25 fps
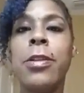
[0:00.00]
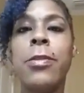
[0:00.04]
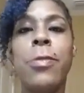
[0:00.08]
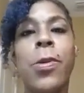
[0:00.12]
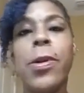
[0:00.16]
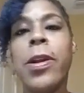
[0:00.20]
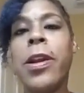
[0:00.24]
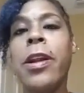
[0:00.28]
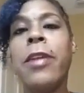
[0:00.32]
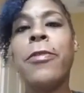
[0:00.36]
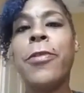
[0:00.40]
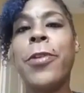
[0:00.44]

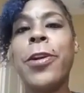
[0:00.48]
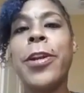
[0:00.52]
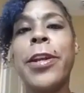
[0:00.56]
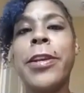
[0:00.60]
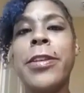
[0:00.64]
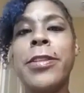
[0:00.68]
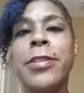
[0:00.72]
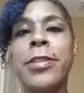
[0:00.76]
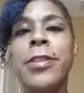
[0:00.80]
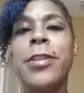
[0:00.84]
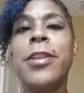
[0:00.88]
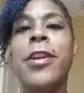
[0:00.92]
whatever it
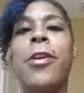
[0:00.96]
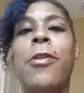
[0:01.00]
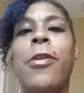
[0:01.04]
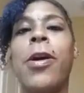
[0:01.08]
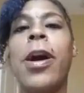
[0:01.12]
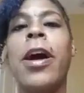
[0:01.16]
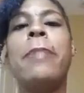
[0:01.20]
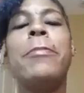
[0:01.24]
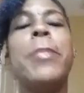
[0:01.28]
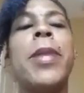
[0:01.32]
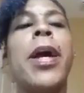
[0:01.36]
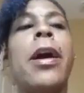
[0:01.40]
is, you know,
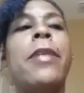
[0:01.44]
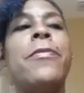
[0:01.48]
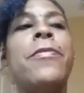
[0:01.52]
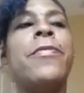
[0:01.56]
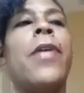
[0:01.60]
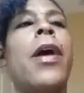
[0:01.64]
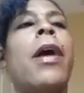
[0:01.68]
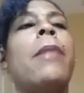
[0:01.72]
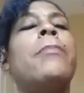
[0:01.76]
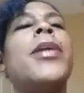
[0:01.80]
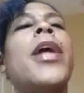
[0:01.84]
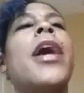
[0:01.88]
I'm
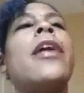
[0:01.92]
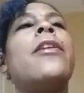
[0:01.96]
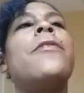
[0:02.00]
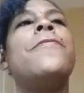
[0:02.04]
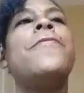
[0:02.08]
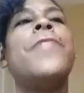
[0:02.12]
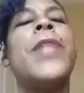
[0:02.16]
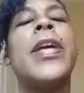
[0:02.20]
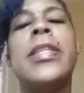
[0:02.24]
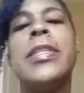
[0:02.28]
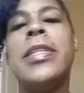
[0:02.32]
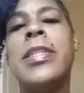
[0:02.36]
not
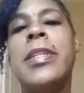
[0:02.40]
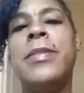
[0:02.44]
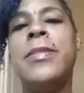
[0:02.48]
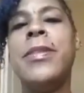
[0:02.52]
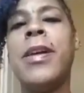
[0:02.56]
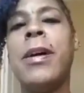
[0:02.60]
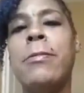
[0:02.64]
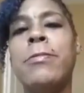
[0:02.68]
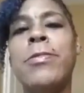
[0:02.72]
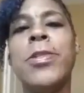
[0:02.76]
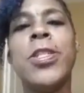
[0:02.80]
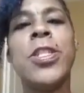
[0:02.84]

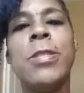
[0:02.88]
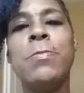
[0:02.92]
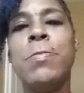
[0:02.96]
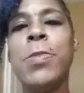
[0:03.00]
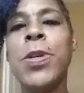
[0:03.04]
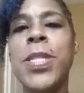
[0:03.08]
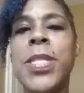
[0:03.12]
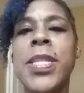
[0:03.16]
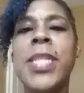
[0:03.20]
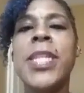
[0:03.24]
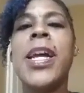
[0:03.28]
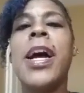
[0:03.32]
offended. I'm just
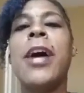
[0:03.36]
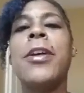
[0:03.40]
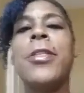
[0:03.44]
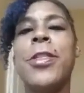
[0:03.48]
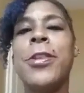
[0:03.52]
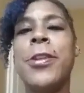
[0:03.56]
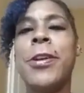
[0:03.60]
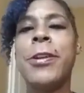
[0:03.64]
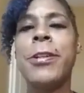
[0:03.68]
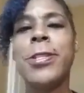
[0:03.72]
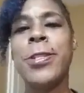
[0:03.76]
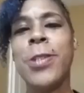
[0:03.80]
putting it
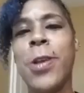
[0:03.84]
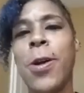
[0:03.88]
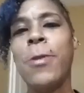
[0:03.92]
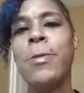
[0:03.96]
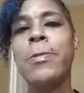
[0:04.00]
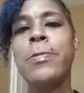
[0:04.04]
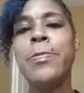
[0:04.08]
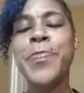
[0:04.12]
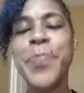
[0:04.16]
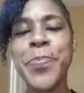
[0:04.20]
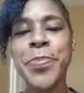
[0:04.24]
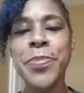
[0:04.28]
out there. So
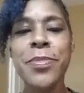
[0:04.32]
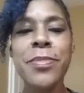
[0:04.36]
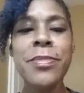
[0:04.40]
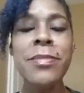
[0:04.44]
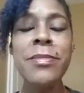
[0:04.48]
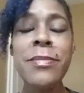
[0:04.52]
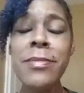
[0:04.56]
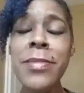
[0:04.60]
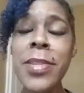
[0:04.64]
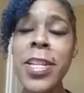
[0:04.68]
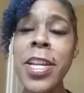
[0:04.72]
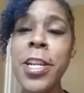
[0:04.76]

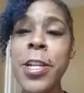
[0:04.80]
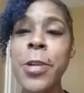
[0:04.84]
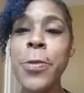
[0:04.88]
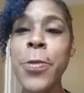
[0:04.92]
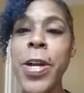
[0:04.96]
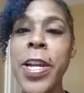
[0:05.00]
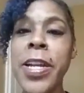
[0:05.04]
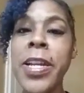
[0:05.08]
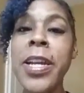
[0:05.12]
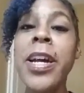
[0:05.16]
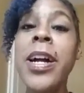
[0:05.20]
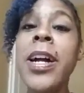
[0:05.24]

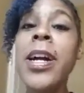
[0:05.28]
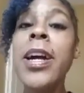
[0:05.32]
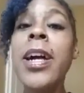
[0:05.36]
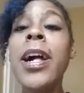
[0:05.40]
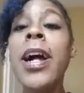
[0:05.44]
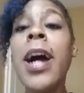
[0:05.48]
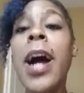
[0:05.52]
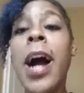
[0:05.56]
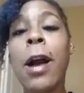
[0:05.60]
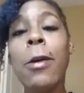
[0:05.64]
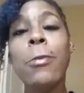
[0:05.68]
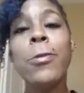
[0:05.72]
anyway,
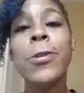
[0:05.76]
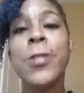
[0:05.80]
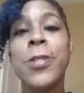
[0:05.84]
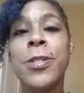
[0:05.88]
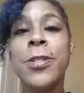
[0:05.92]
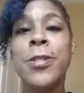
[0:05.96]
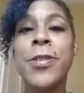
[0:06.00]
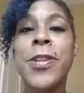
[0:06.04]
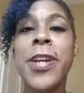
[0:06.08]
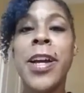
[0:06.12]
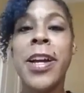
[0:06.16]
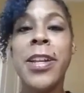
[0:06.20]
I will
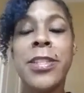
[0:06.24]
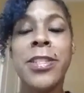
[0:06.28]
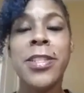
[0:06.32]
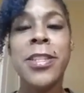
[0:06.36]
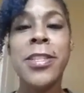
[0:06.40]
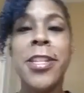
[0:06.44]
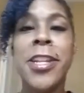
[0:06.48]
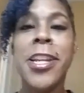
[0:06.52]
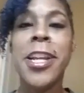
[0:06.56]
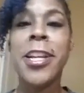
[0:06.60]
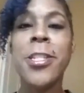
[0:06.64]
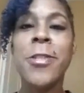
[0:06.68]
see you guys
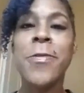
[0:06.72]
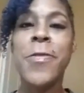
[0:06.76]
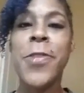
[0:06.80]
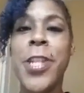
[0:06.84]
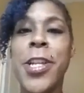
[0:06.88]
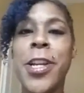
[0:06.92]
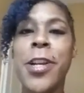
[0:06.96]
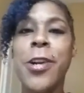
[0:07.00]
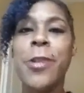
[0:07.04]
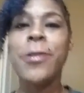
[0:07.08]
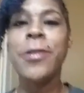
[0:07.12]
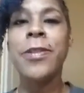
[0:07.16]
on the next
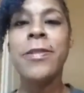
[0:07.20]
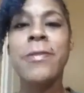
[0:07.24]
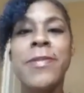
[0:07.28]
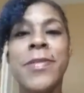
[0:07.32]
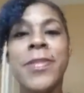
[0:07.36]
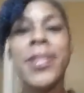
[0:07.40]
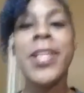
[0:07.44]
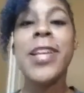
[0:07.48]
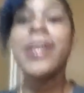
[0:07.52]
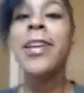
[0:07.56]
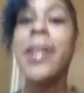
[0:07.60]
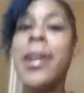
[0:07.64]
video.
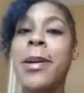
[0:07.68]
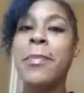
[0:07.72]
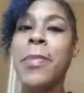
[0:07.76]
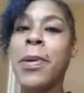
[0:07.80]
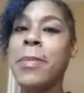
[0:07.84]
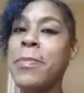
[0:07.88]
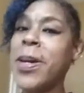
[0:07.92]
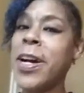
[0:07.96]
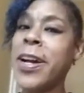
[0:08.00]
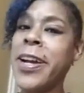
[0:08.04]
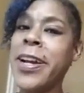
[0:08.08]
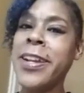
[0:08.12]

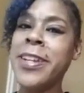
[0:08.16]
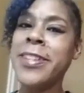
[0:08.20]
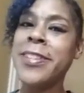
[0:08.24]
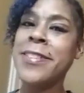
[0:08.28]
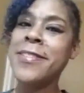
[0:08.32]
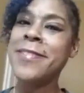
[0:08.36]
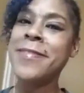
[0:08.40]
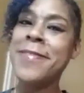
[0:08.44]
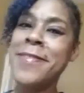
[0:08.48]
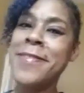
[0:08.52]
Bye-bye.